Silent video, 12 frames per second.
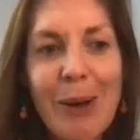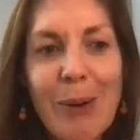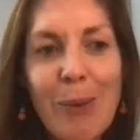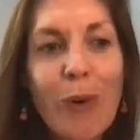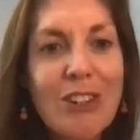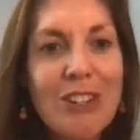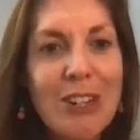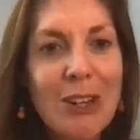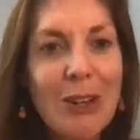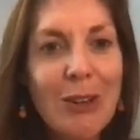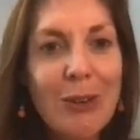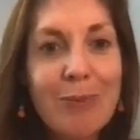watch
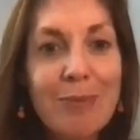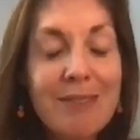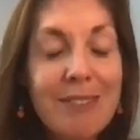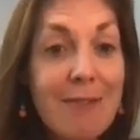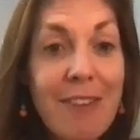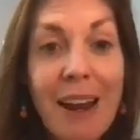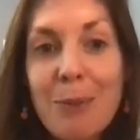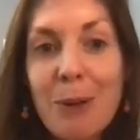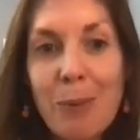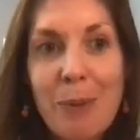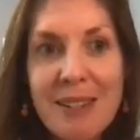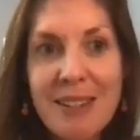you develop
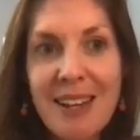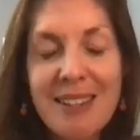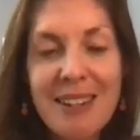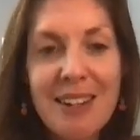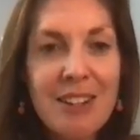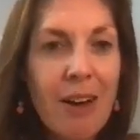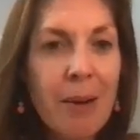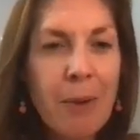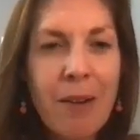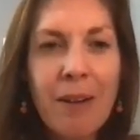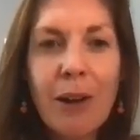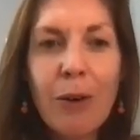your business in a time
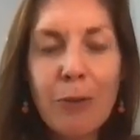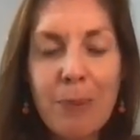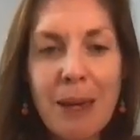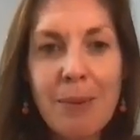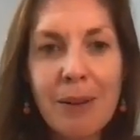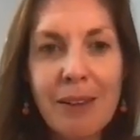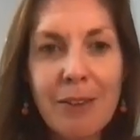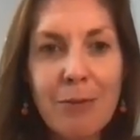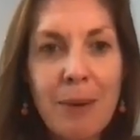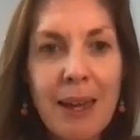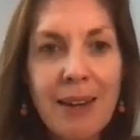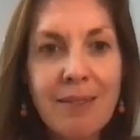where a lot of people have
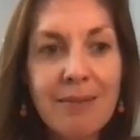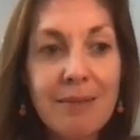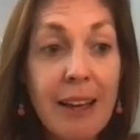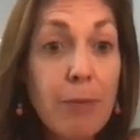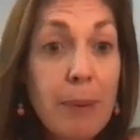been